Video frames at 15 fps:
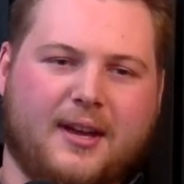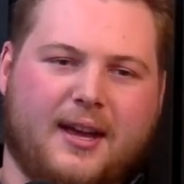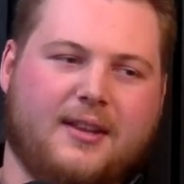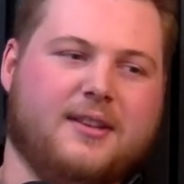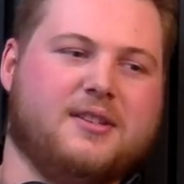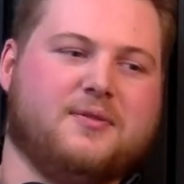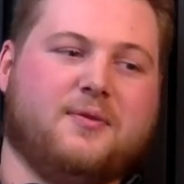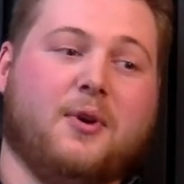at
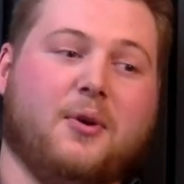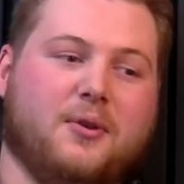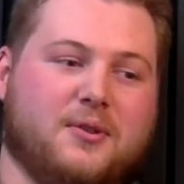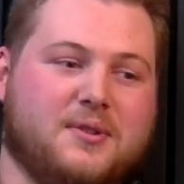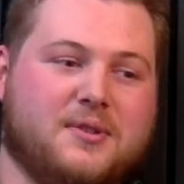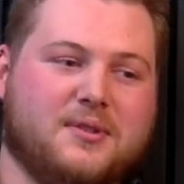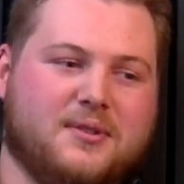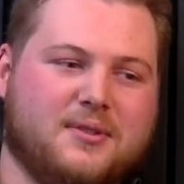least
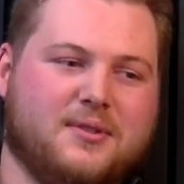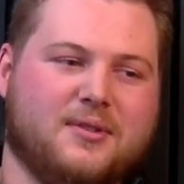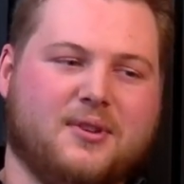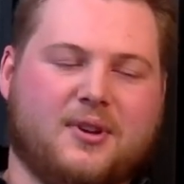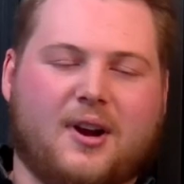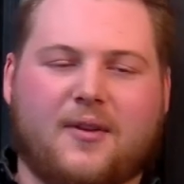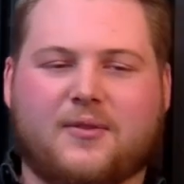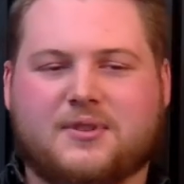focus the
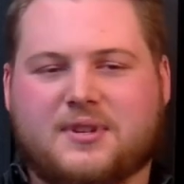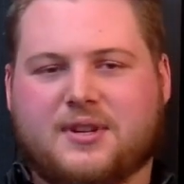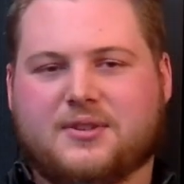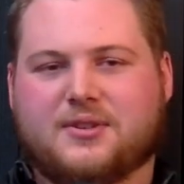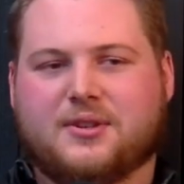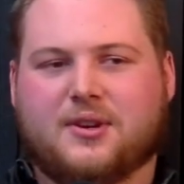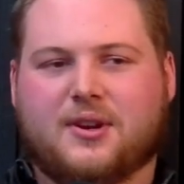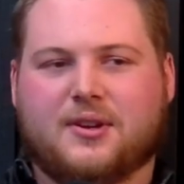
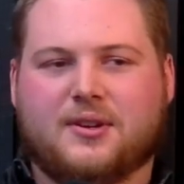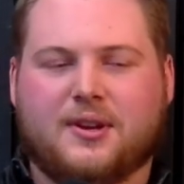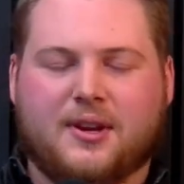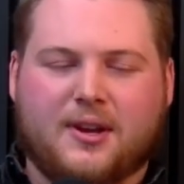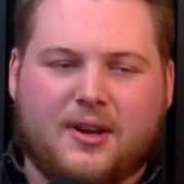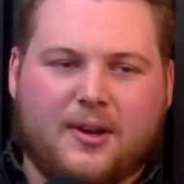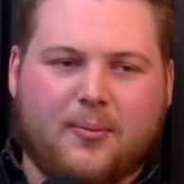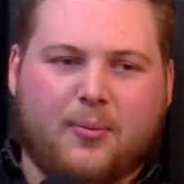conversation on.
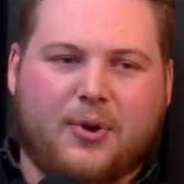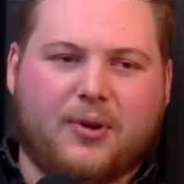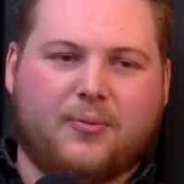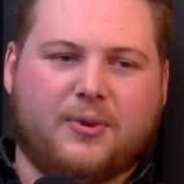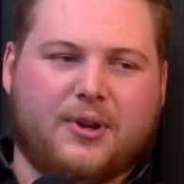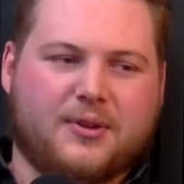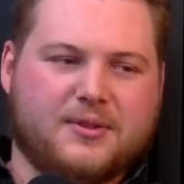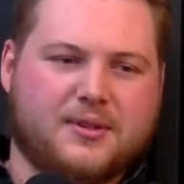But
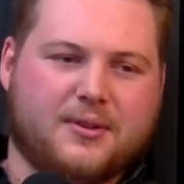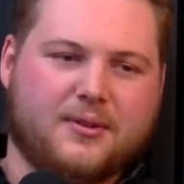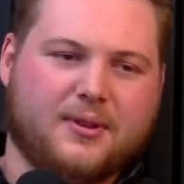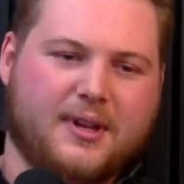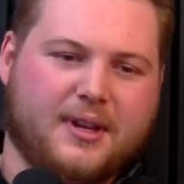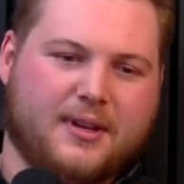we also